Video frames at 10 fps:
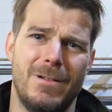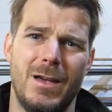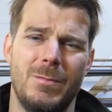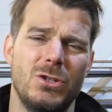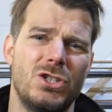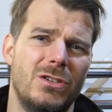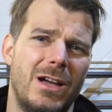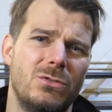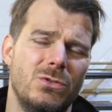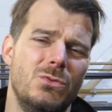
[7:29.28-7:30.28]
am not sure
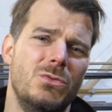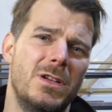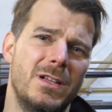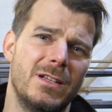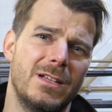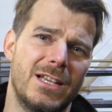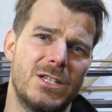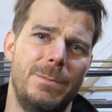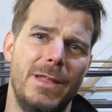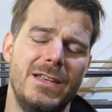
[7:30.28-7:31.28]
how to
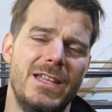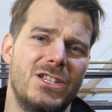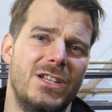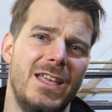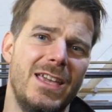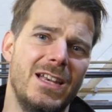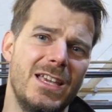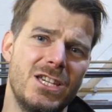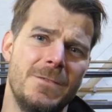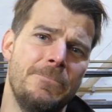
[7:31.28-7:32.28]
explain this in
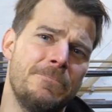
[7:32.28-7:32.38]
English,